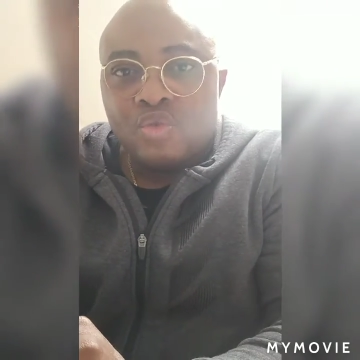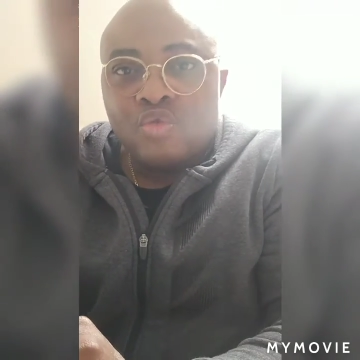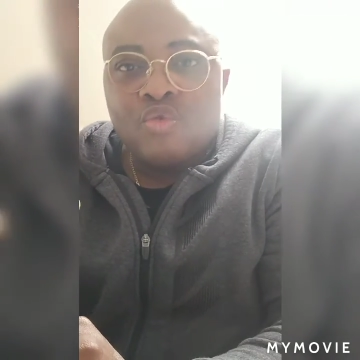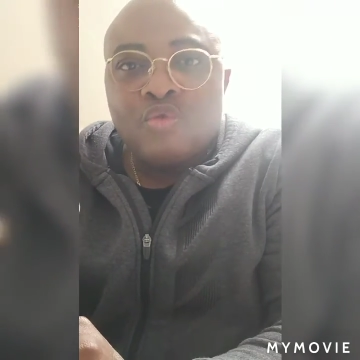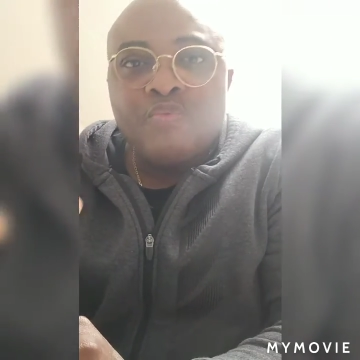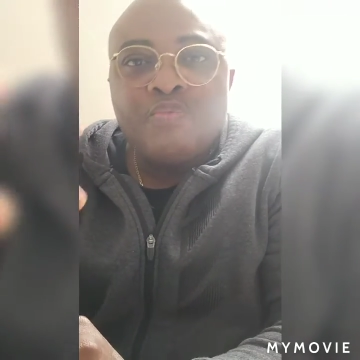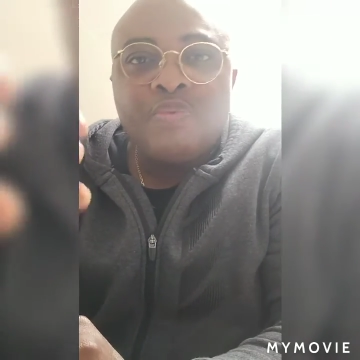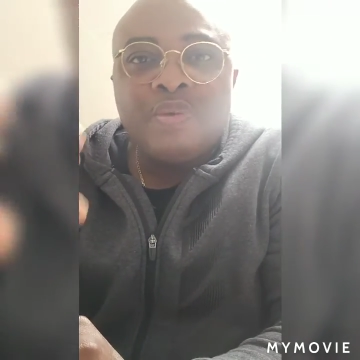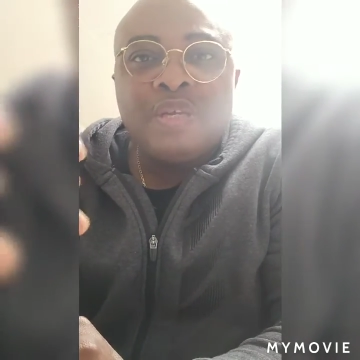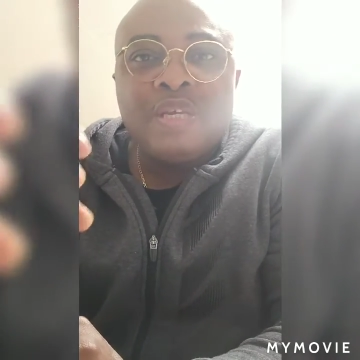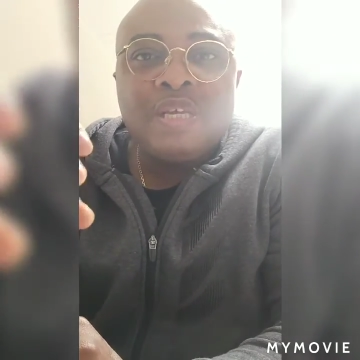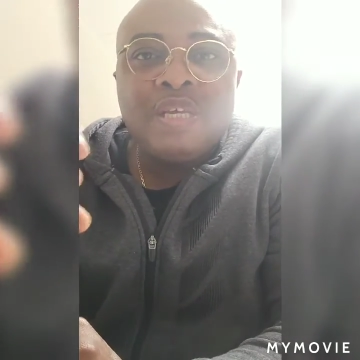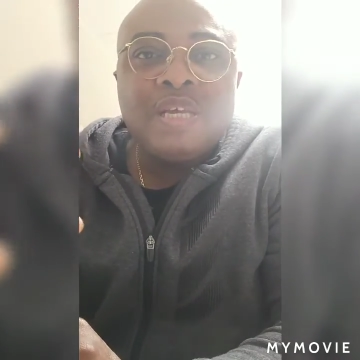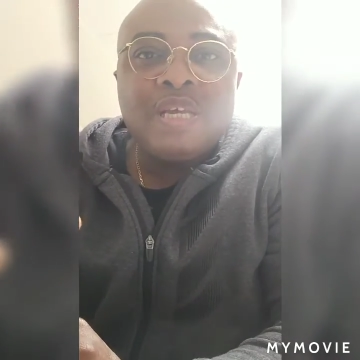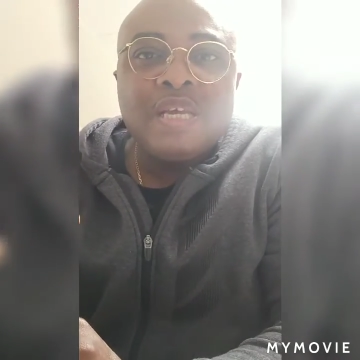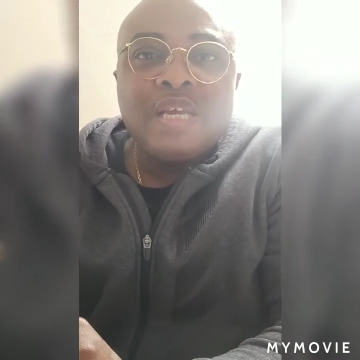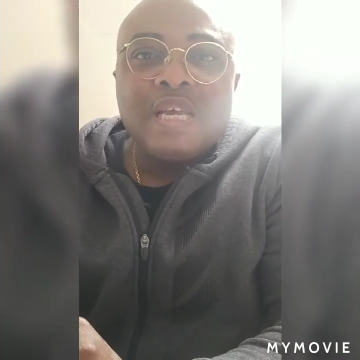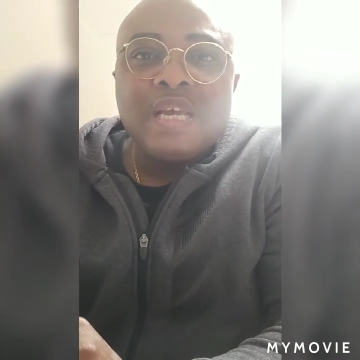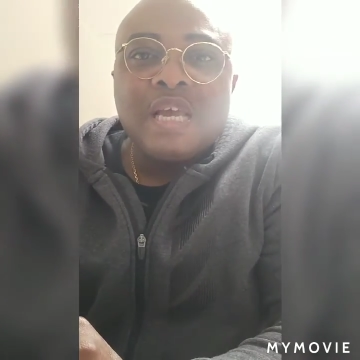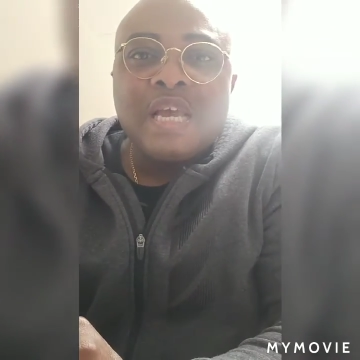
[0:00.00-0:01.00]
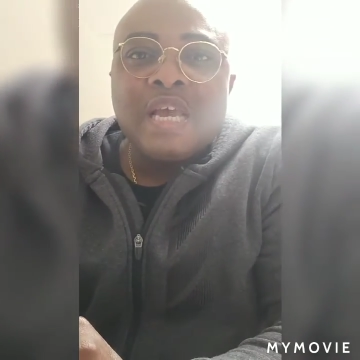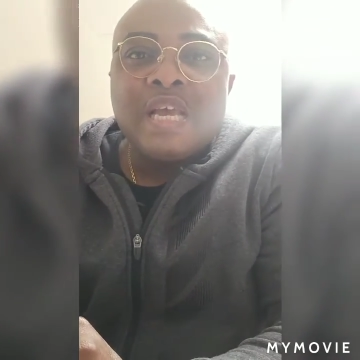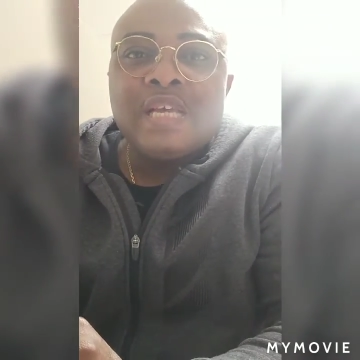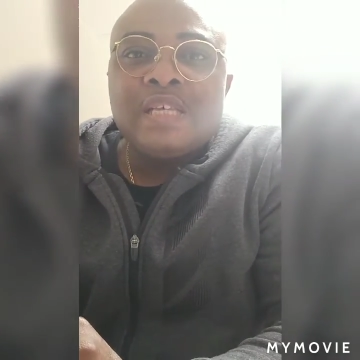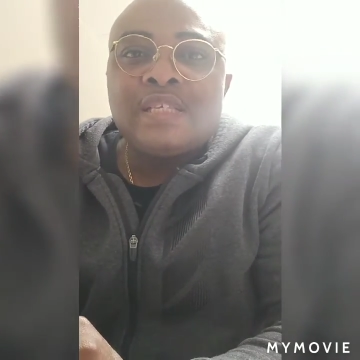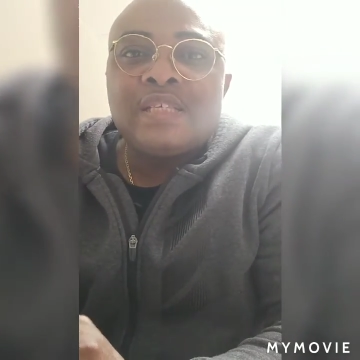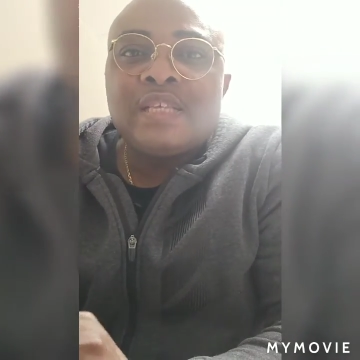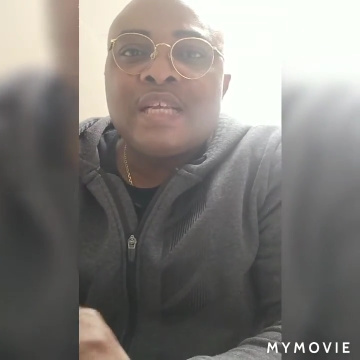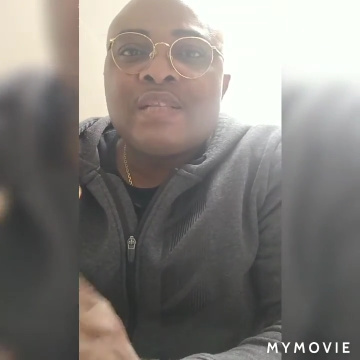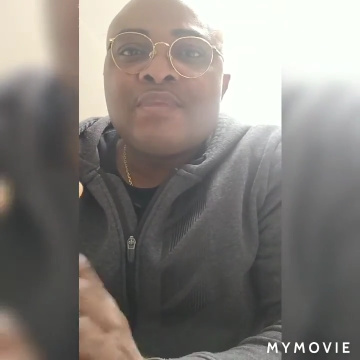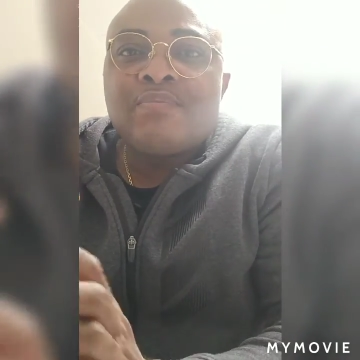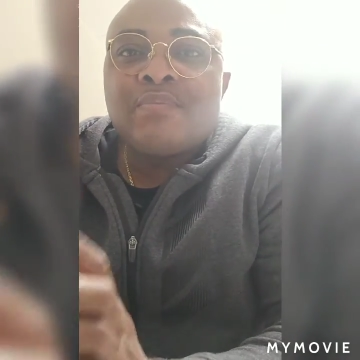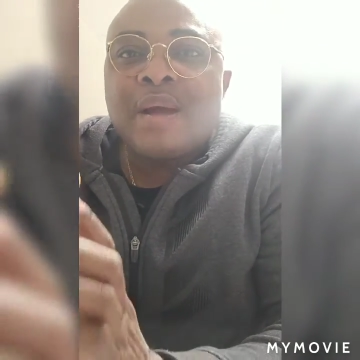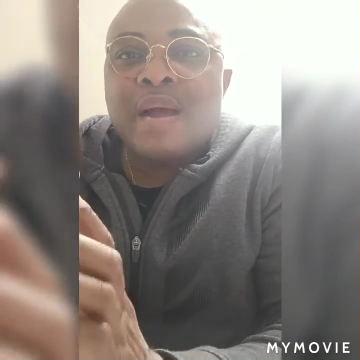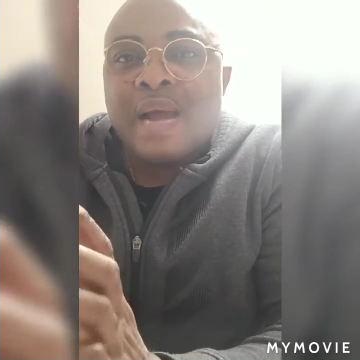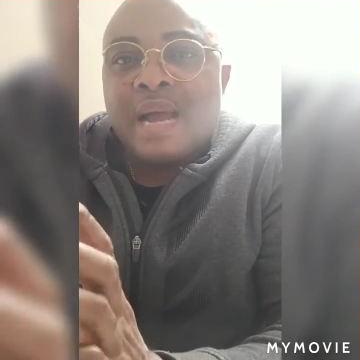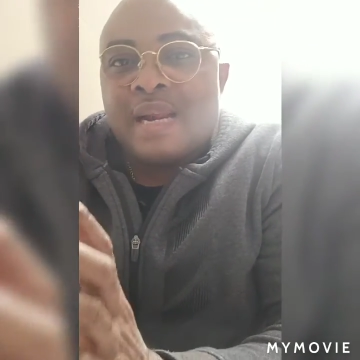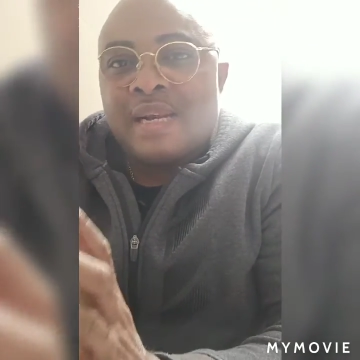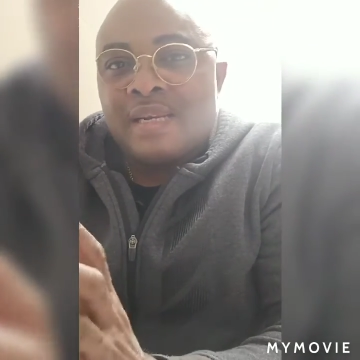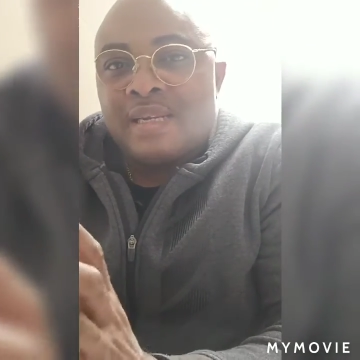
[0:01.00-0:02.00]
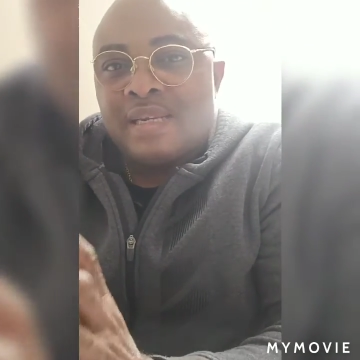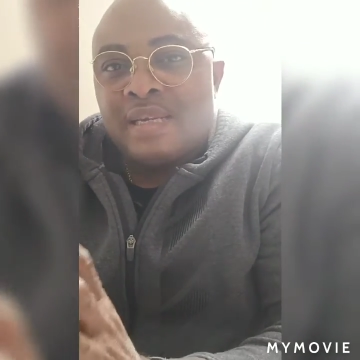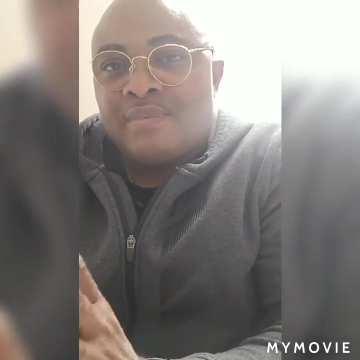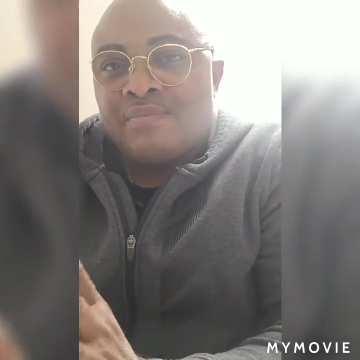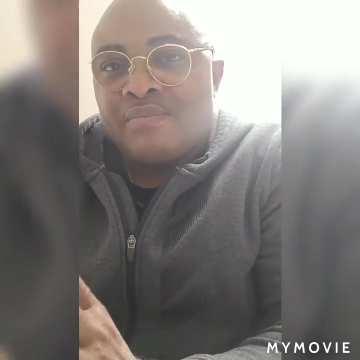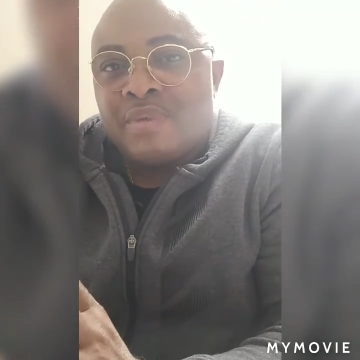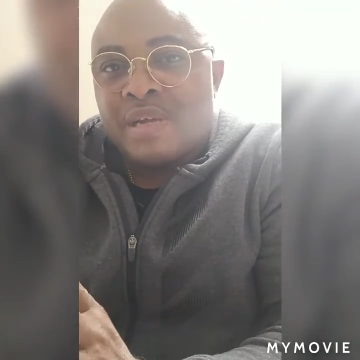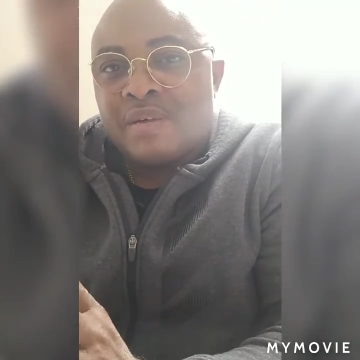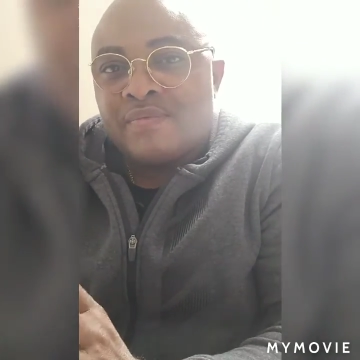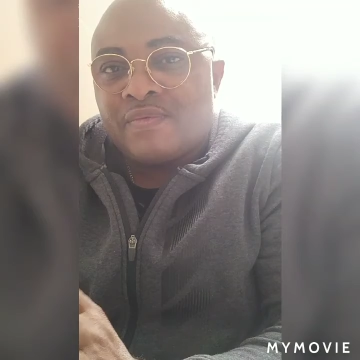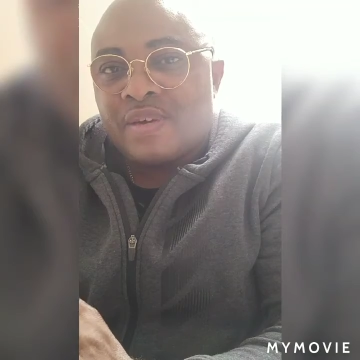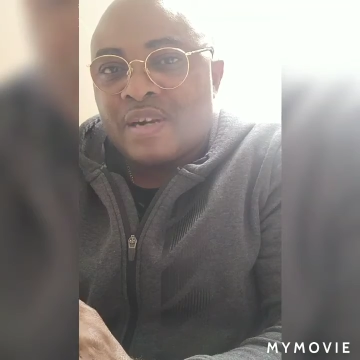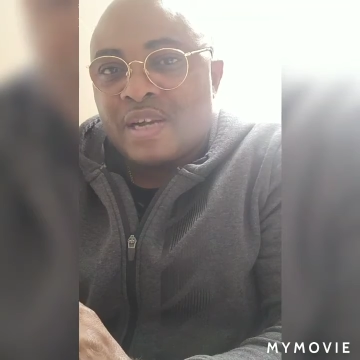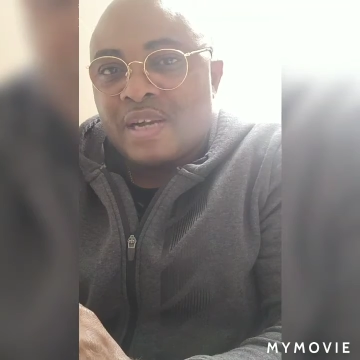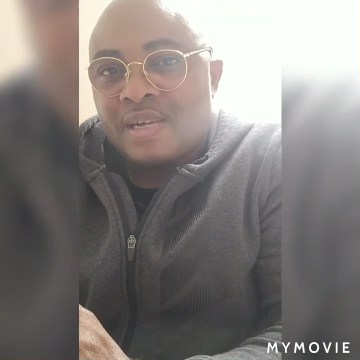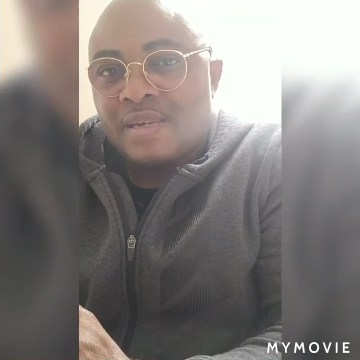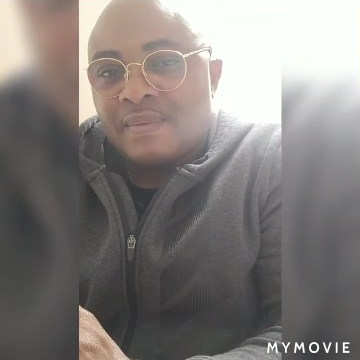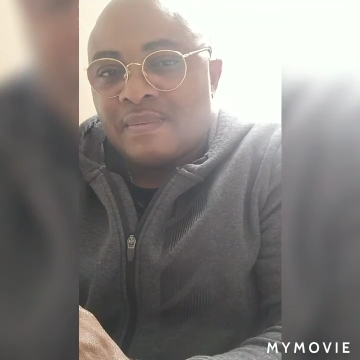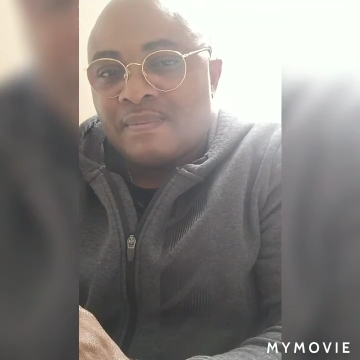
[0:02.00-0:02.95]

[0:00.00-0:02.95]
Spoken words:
to be a statesman in Biafra.